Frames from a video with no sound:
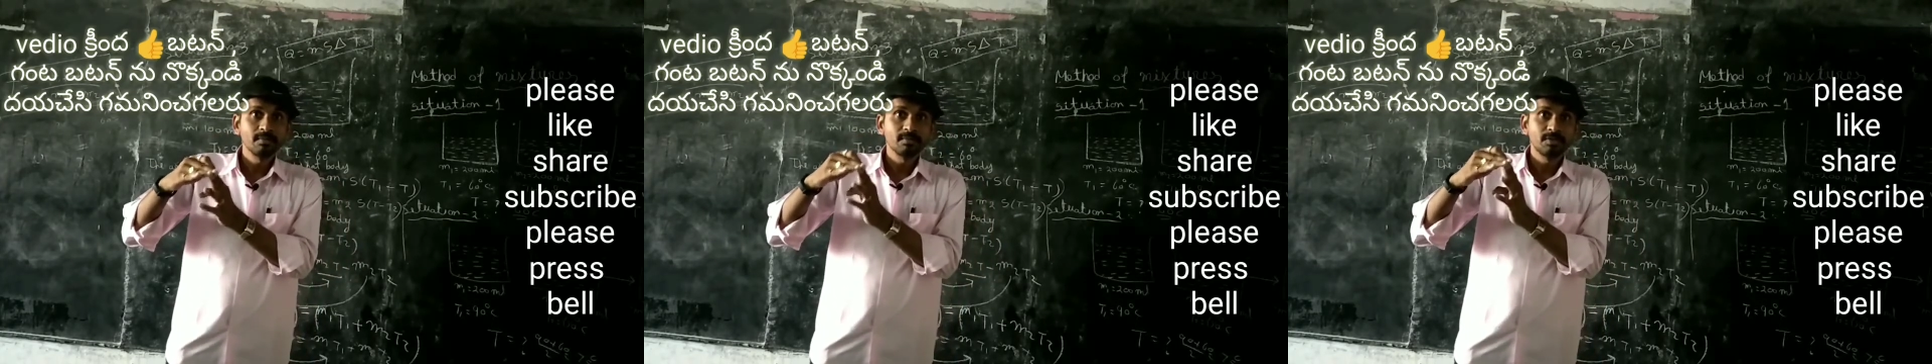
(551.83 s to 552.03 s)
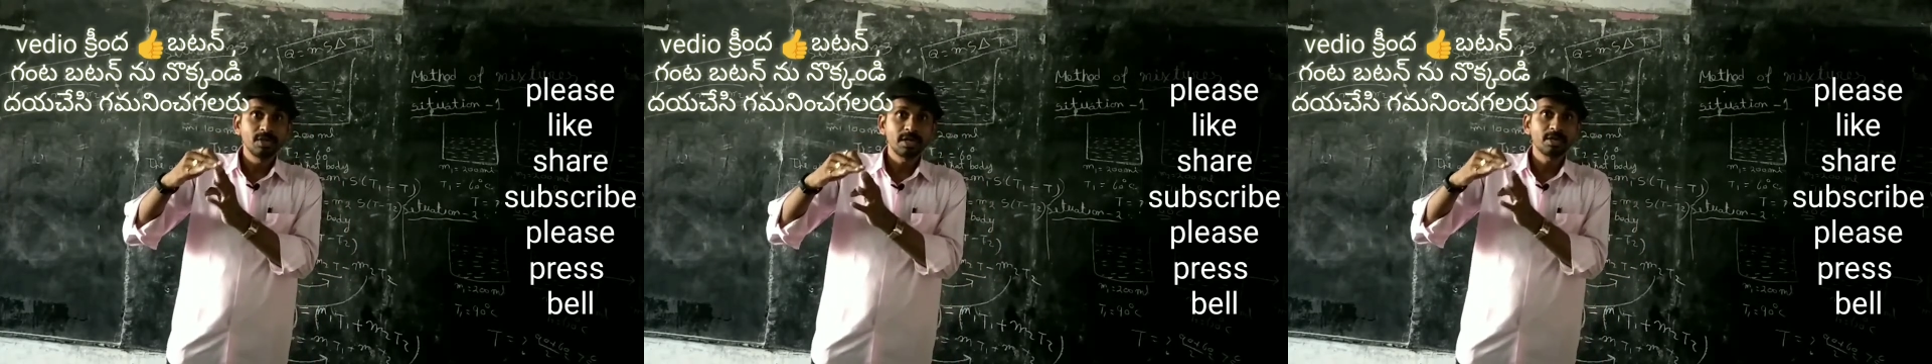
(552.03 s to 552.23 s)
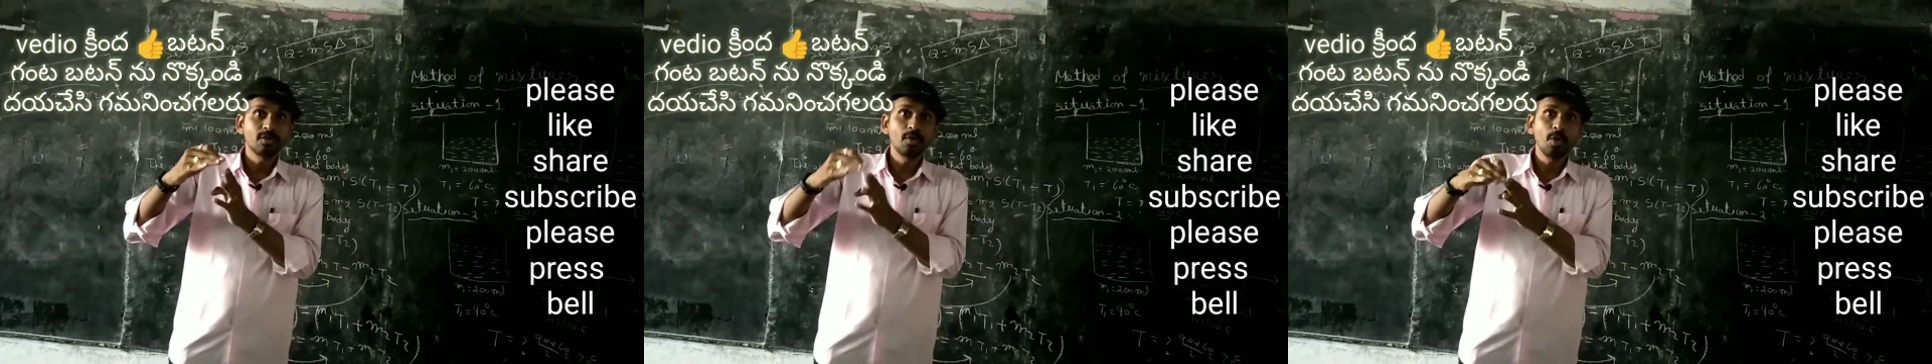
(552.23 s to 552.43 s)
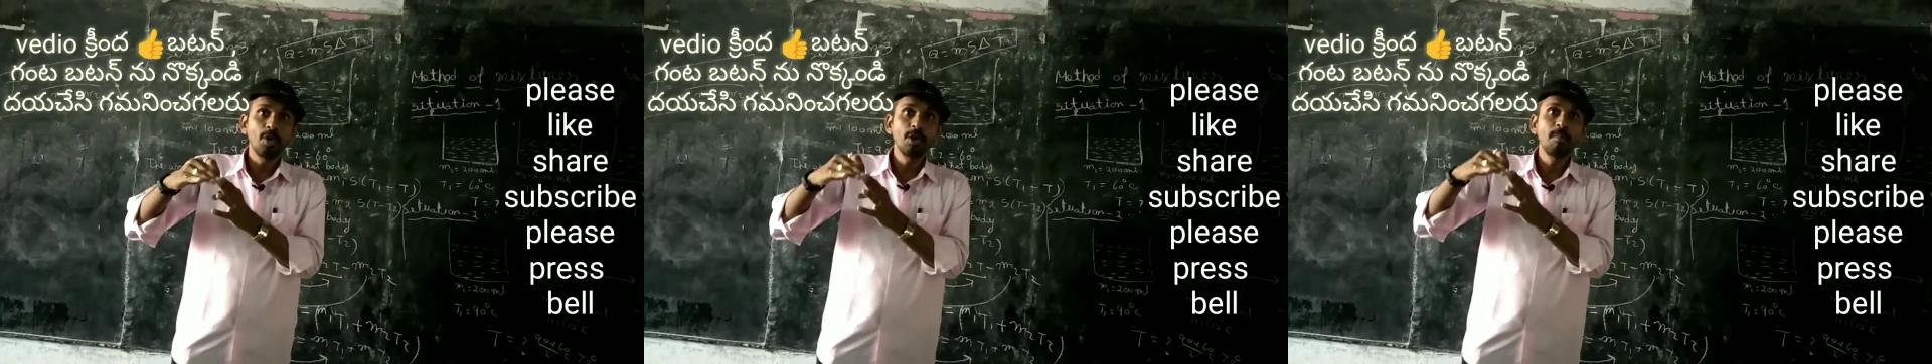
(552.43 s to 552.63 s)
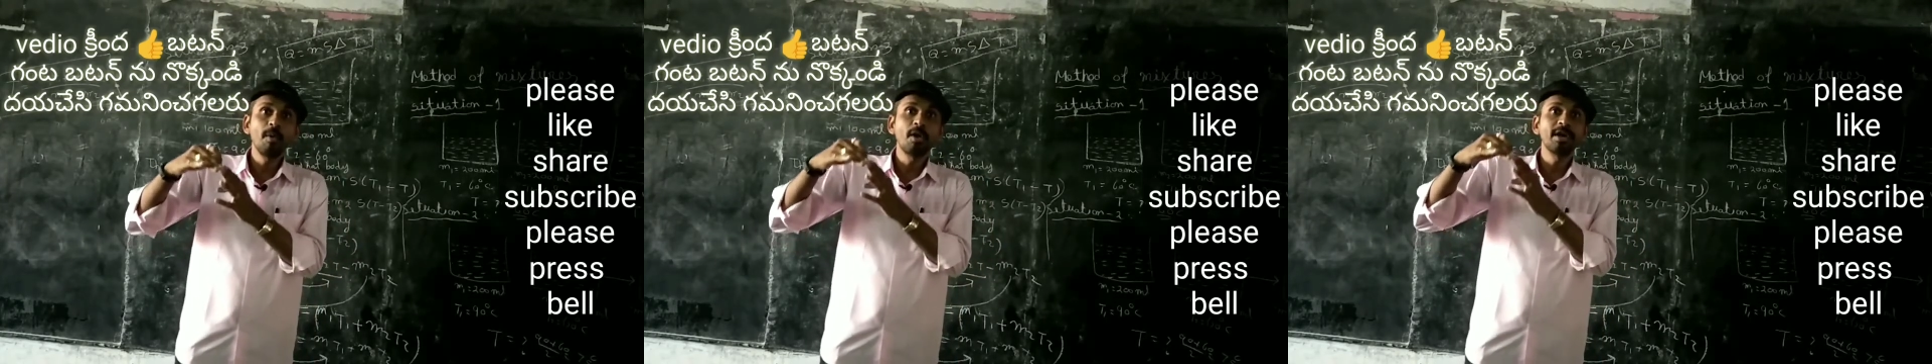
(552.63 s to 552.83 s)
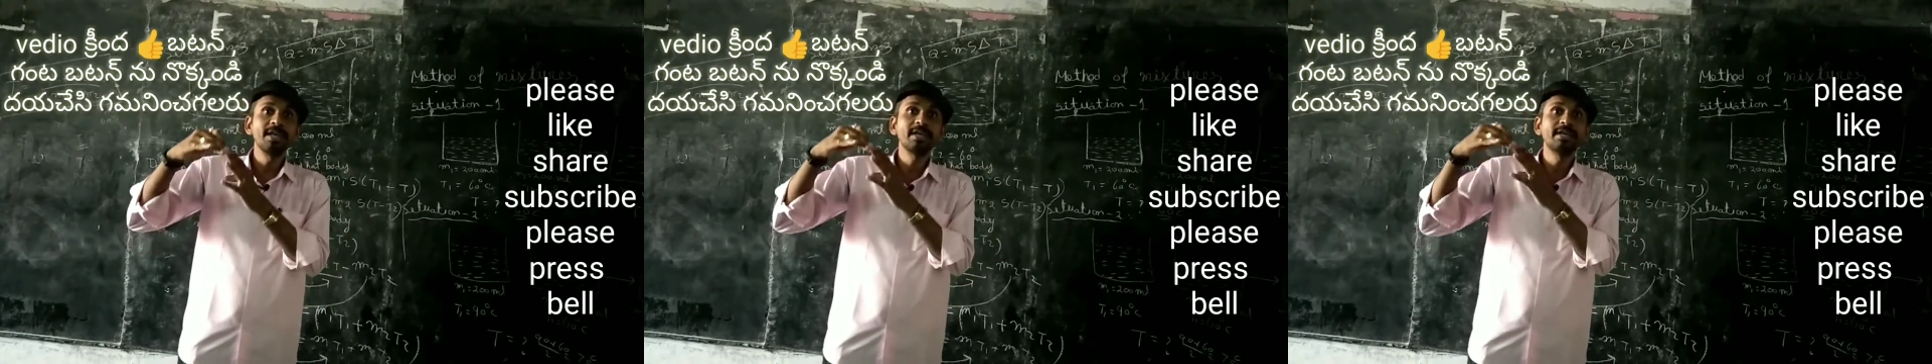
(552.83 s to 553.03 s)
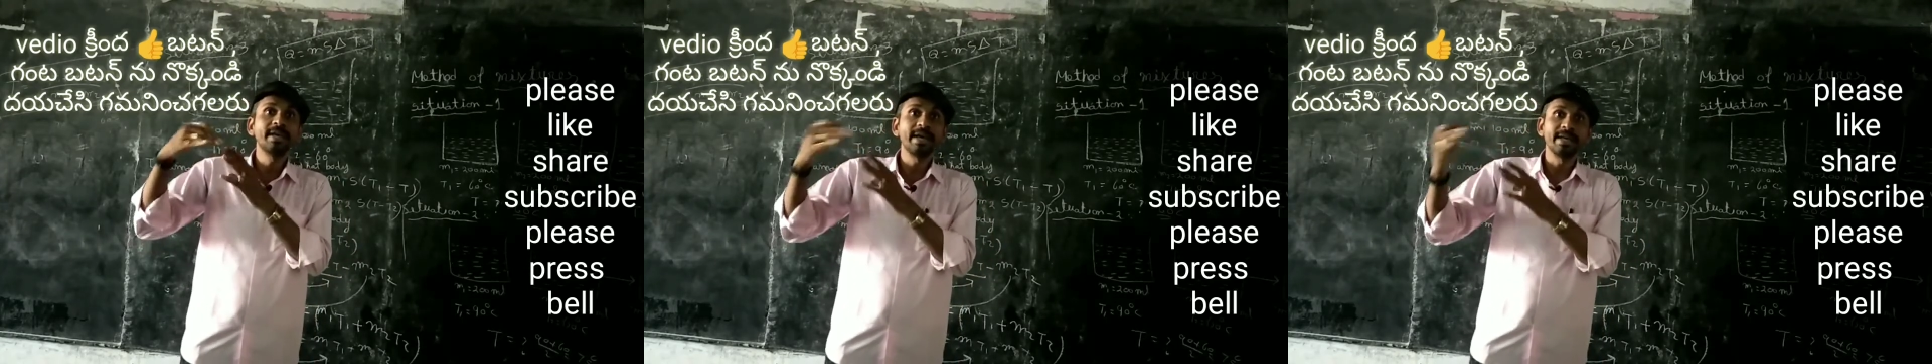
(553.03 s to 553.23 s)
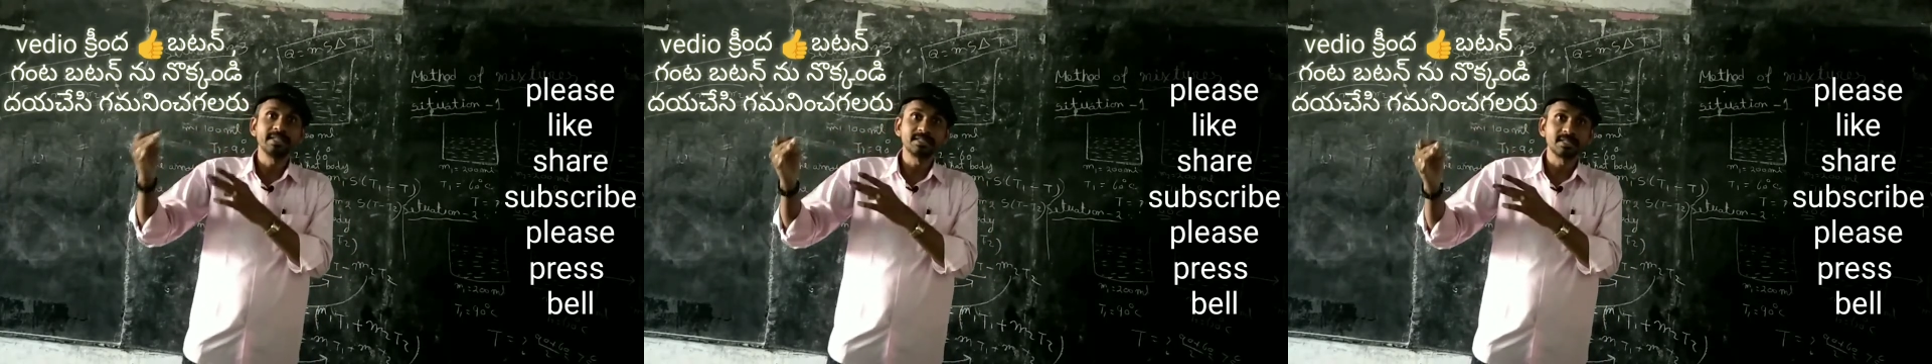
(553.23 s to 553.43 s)
that cold body
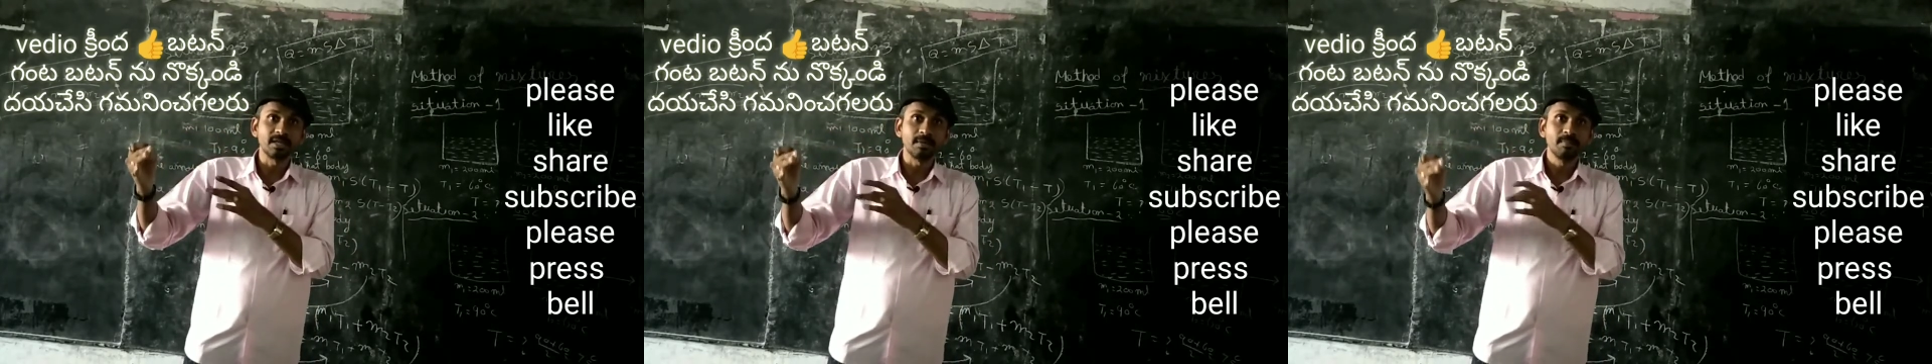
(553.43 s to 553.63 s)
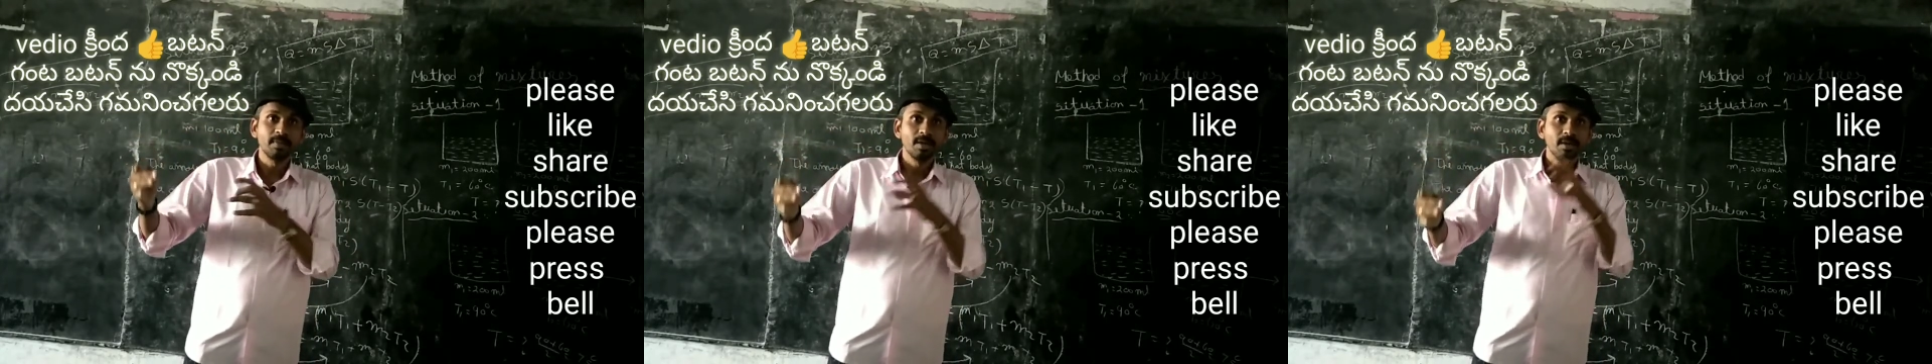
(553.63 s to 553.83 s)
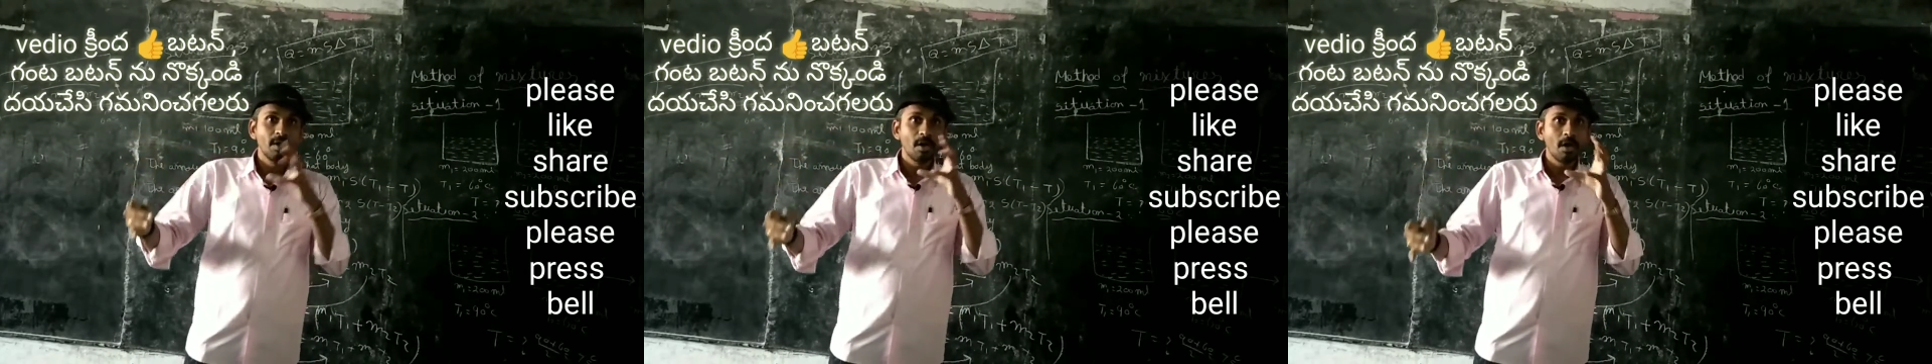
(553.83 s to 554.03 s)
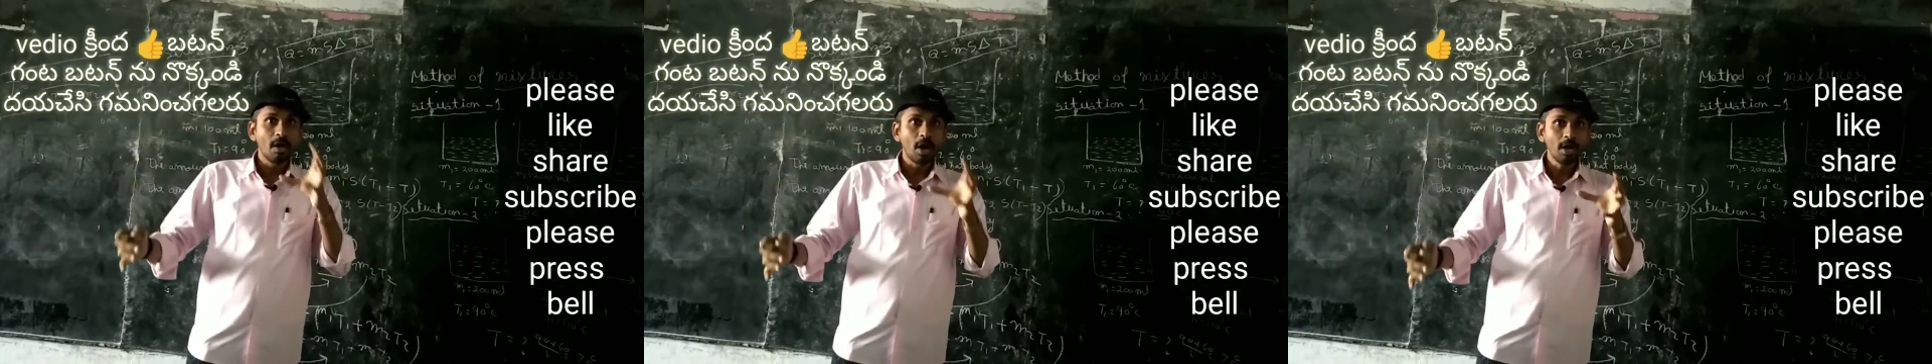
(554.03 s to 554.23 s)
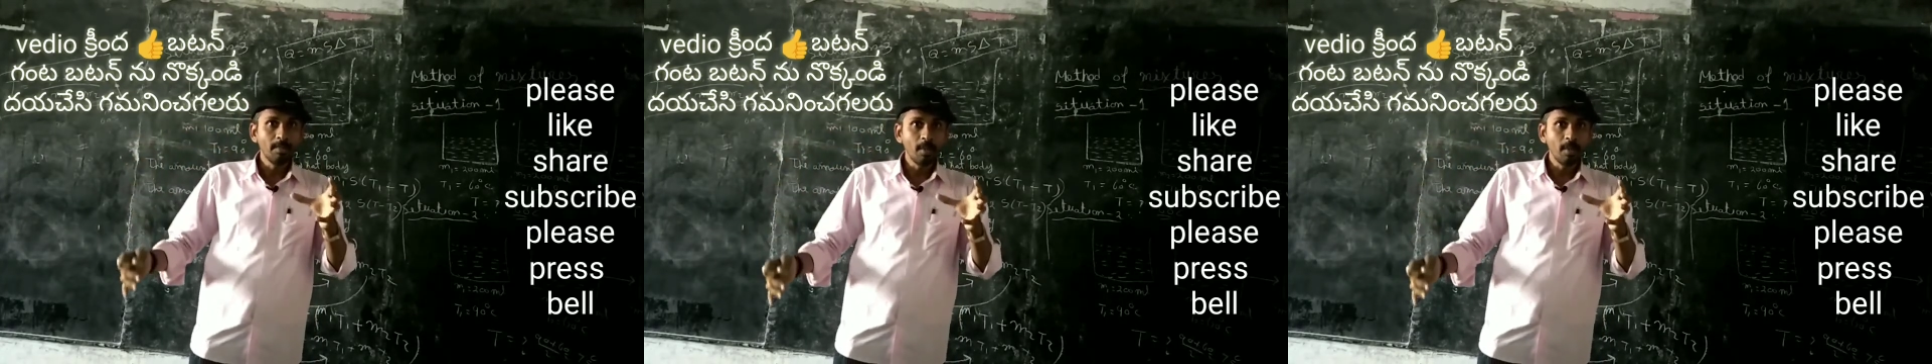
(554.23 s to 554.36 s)
gains. Hot